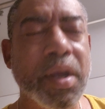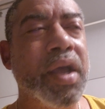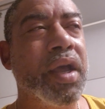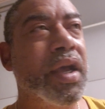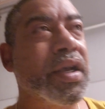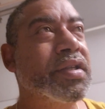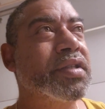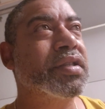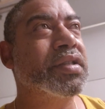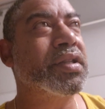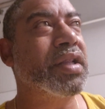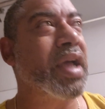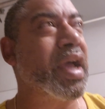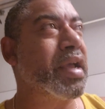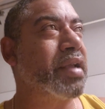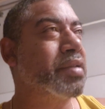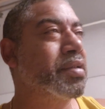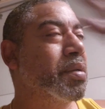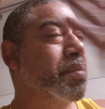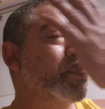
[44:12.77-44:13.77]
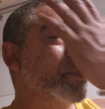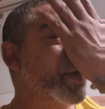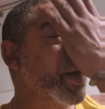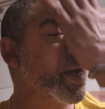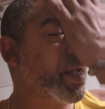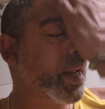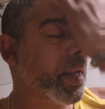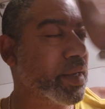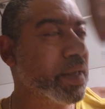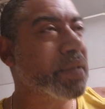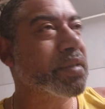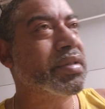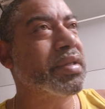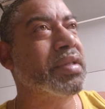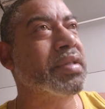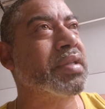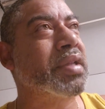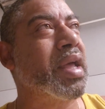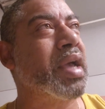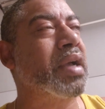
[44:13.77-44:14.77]
This is like that's
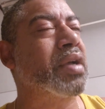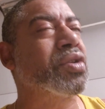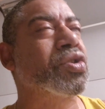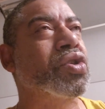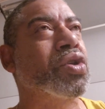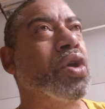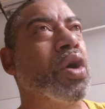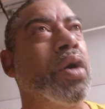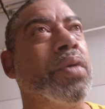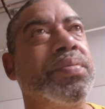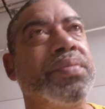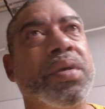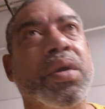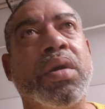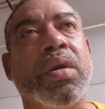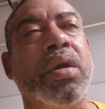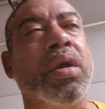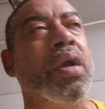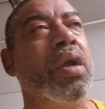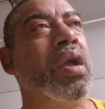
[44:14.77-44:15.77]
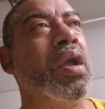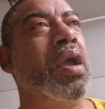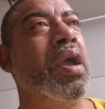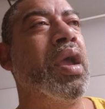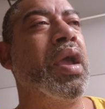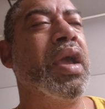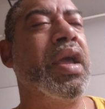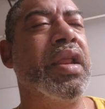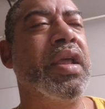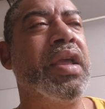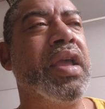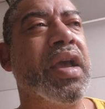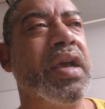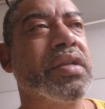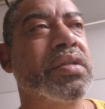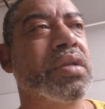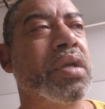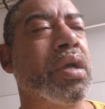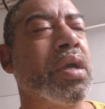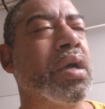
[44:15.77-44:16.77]
just like a sculptor and he
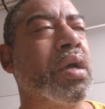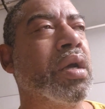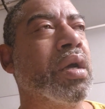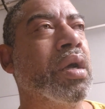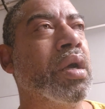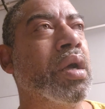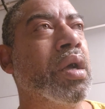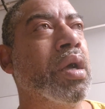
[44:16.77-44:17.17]
has a